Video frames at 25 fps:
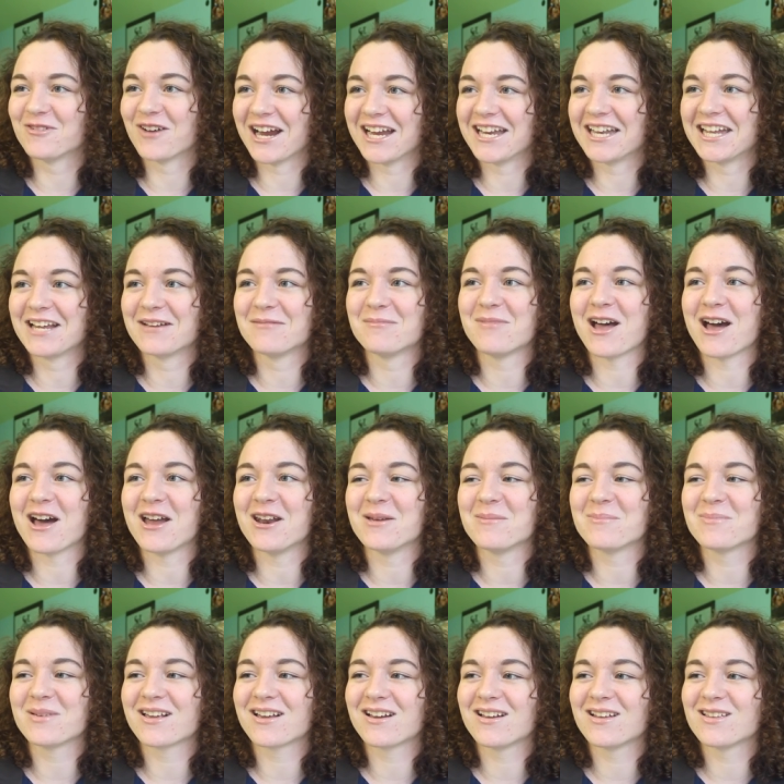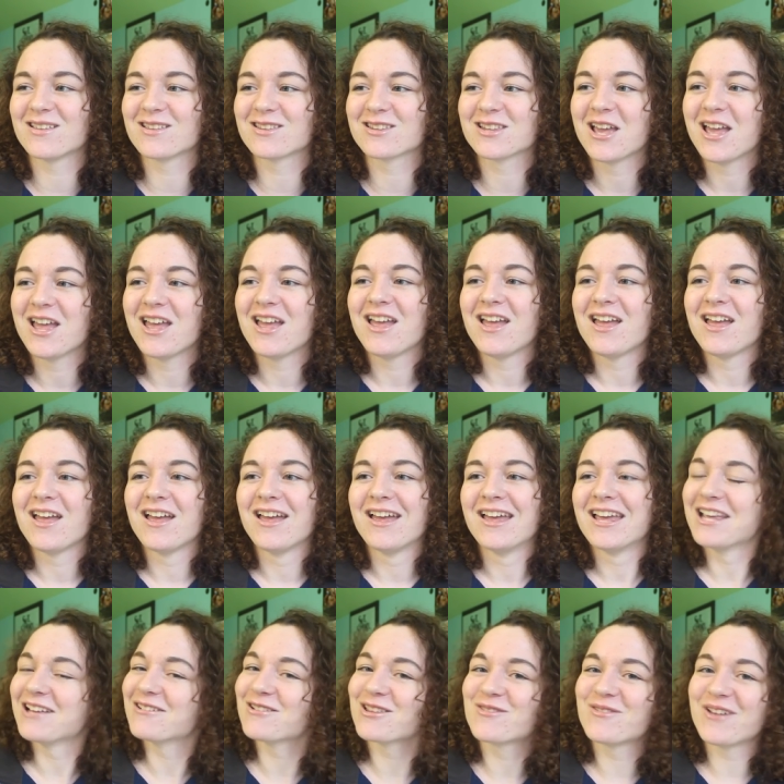writing about it because
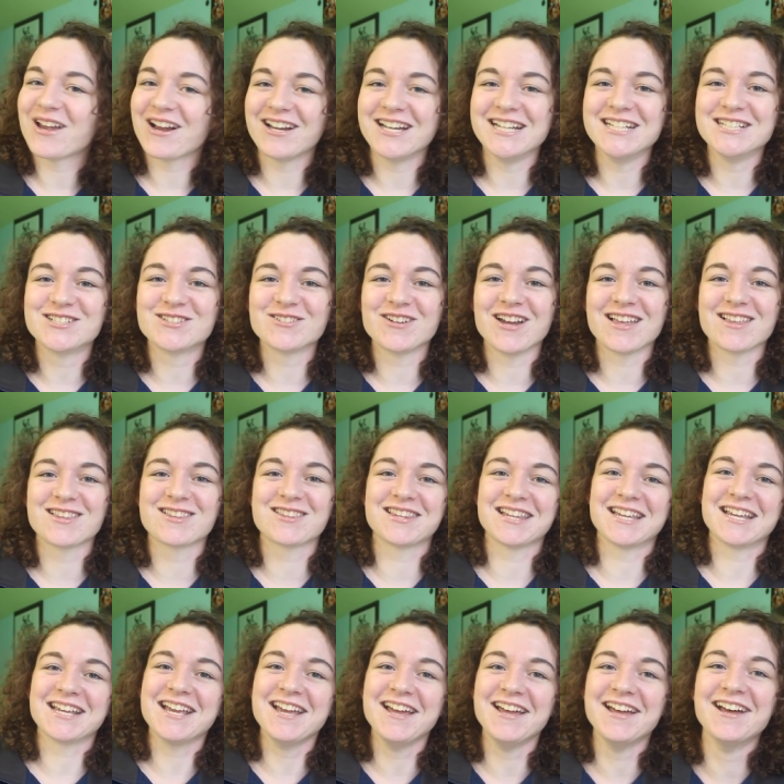it was very interesting.